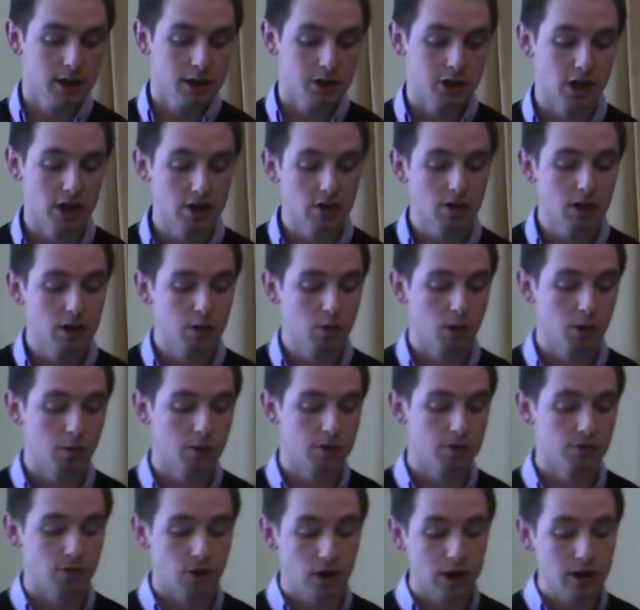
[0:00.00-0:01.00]
Generally, what
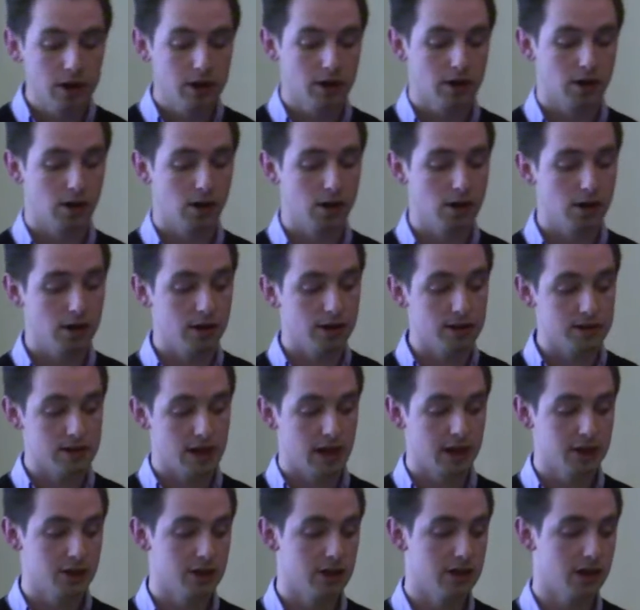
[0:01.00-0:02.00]
we find in Ireland is
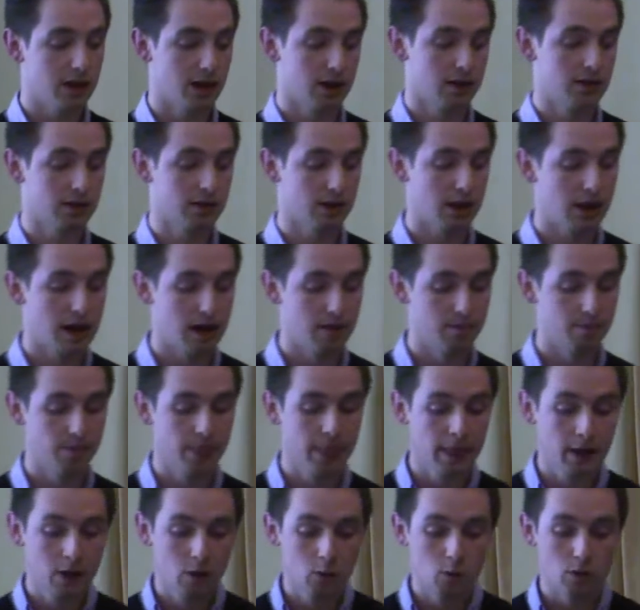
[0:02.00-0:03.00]
actually
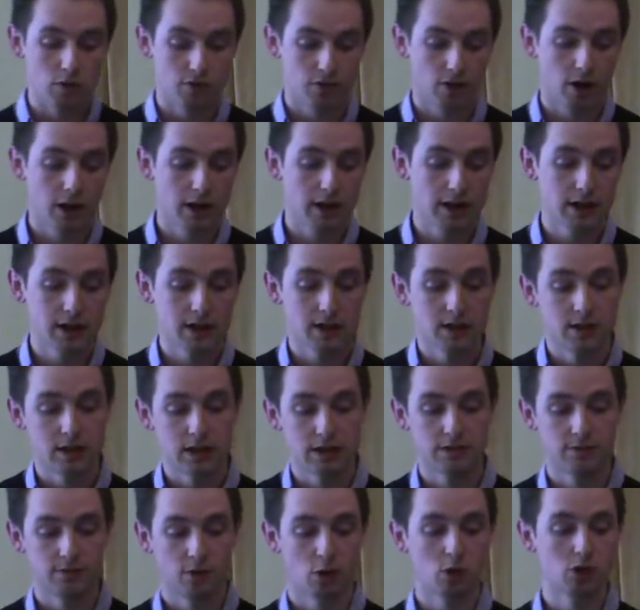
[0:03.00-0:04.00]
that we find
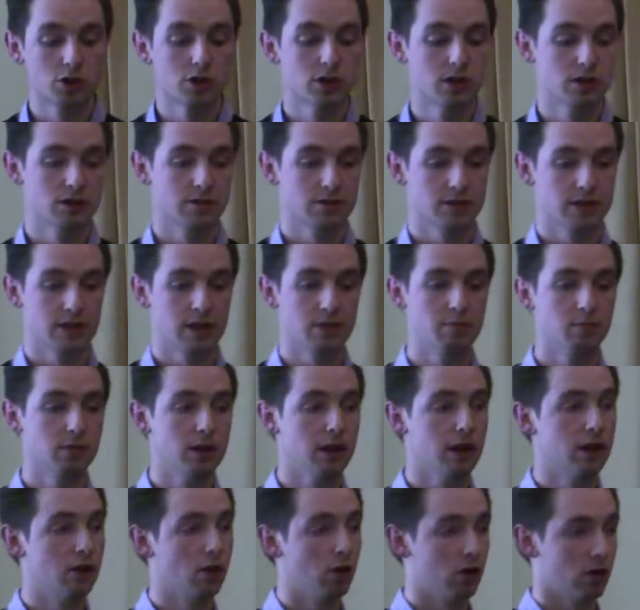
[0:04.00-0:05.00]
these functions of
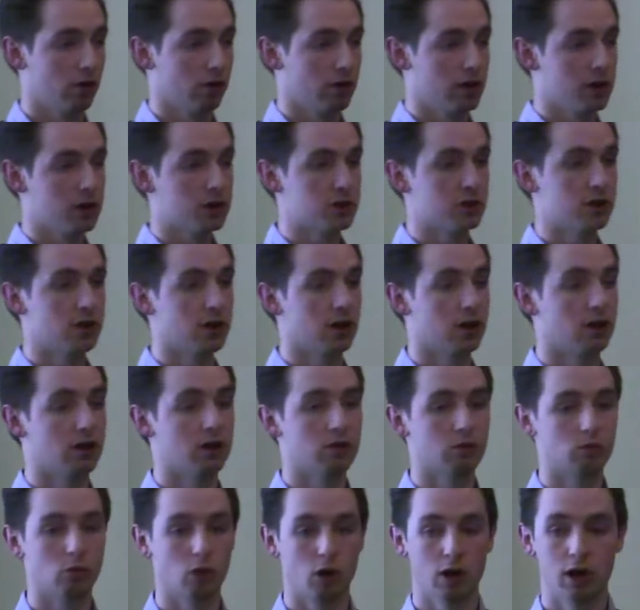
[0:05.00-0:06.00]
assembly, inauguration
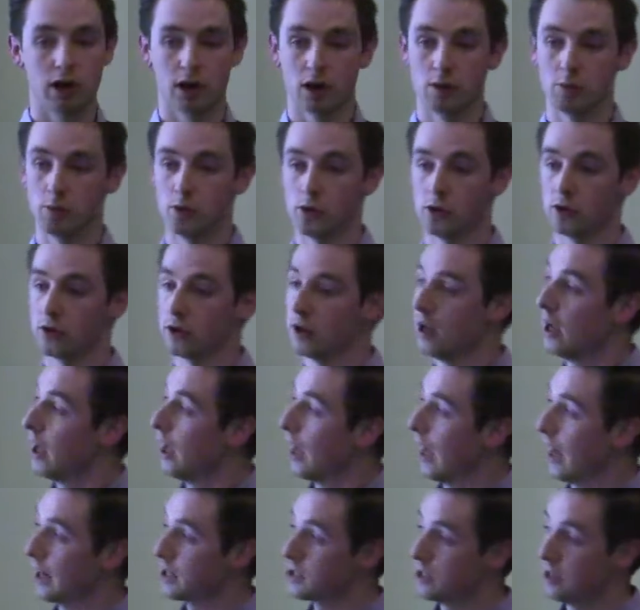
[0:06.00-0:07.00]
and royal caput
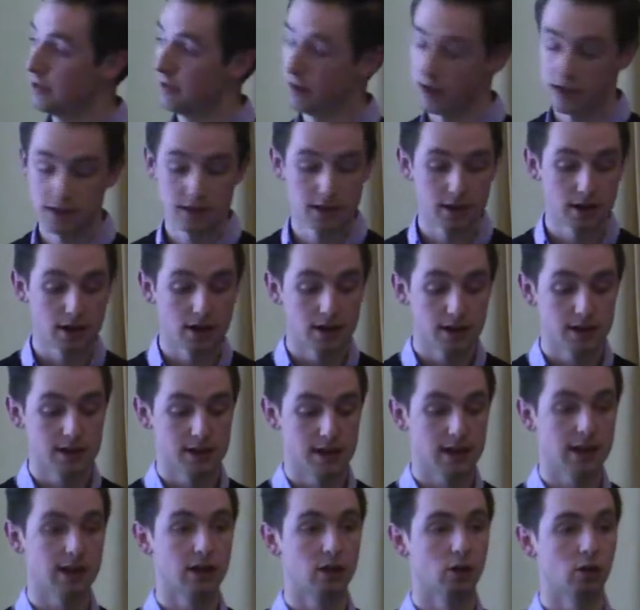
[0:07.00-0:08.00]
actually vested in
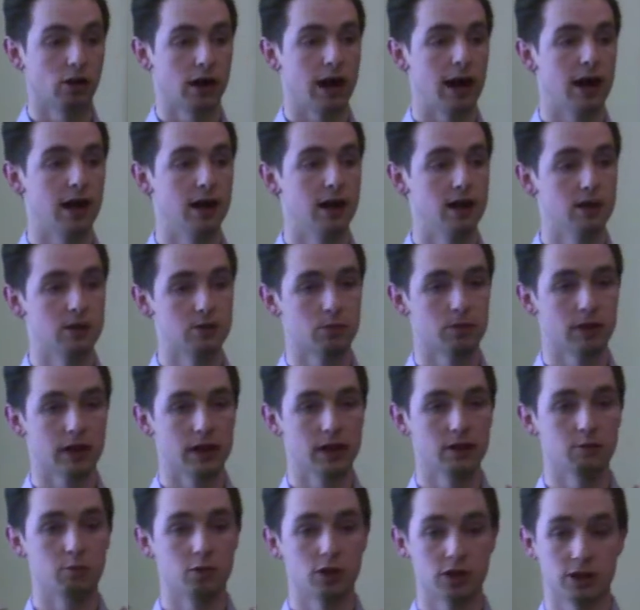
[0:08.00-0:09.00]
distinct locales
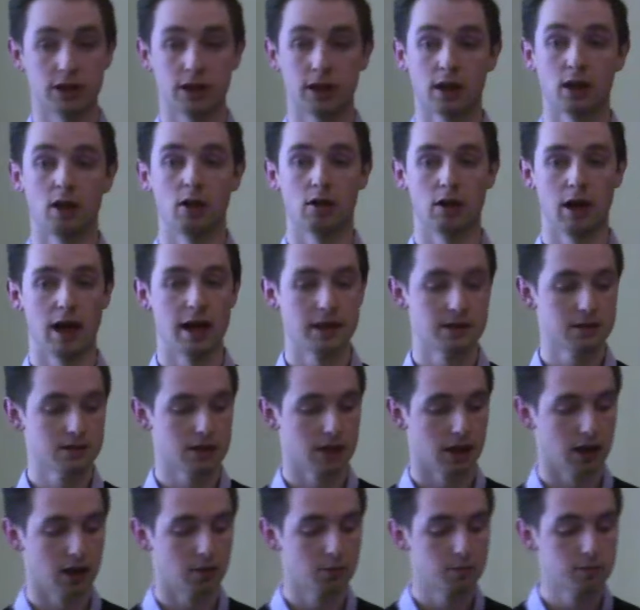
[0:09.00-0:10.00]
within particular
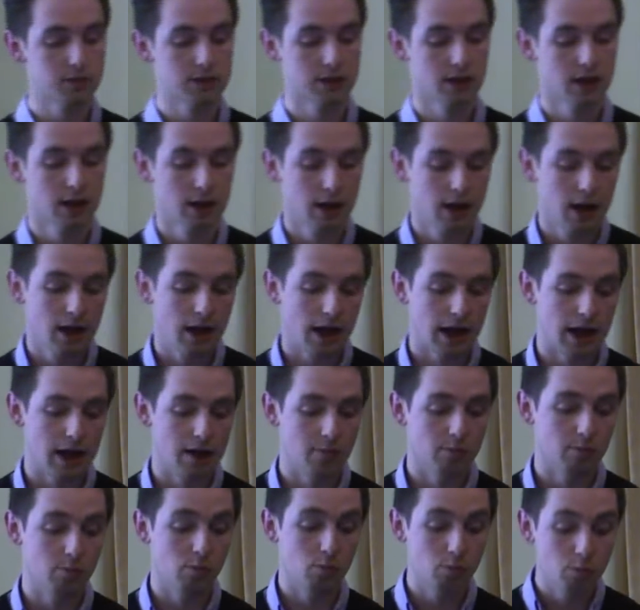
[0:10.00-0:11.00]
landscapes.
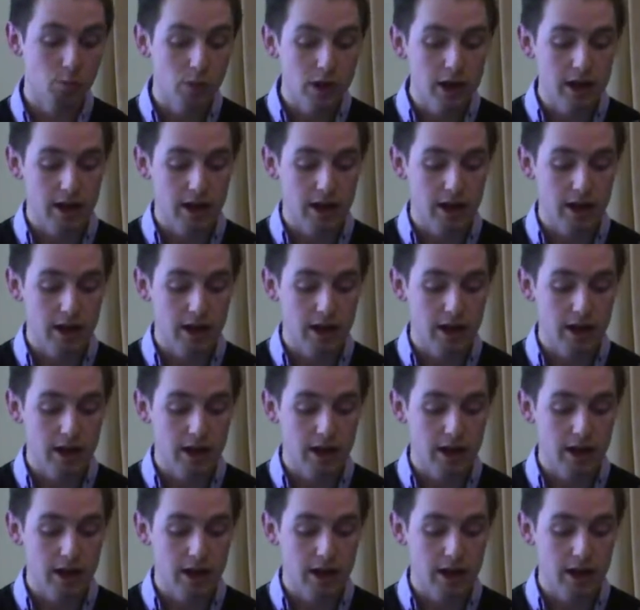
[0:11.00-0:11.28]
And